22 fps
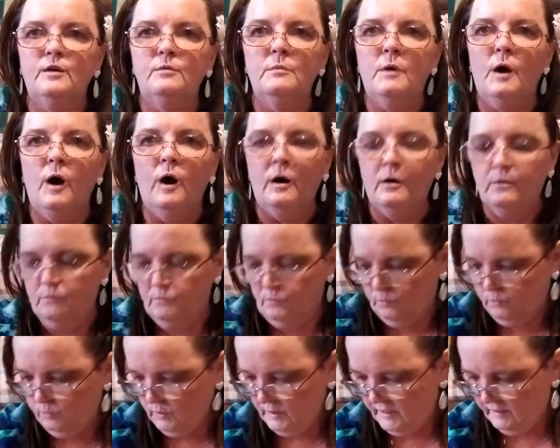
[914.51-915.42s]
them on
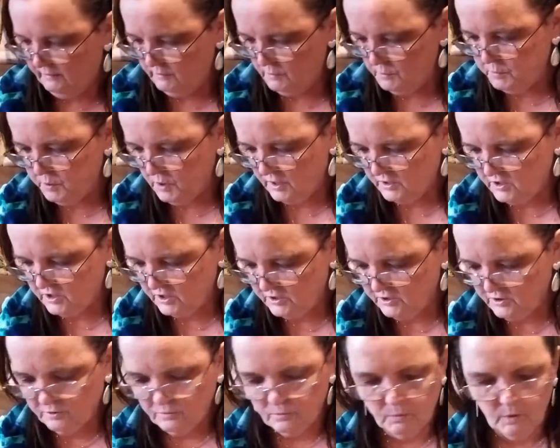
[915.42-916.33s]
whatever
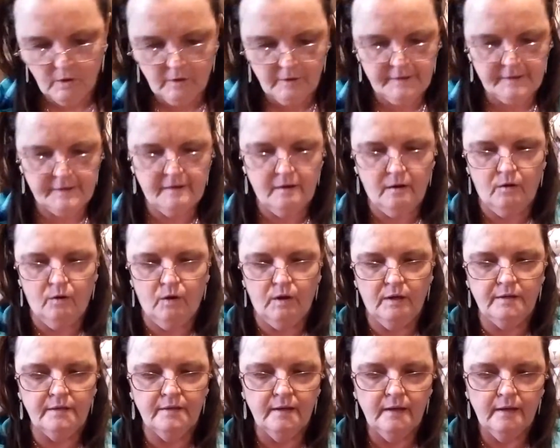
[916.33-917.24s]
project you're working
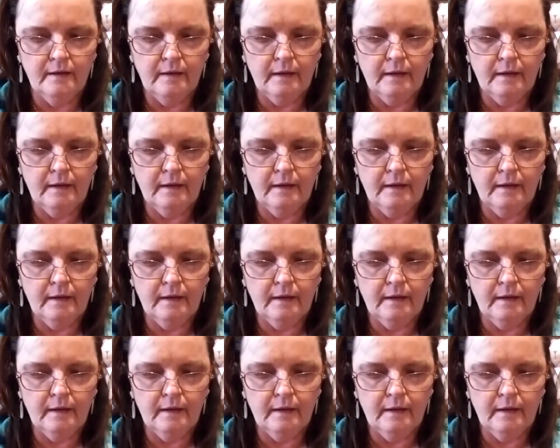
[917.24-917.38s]
on.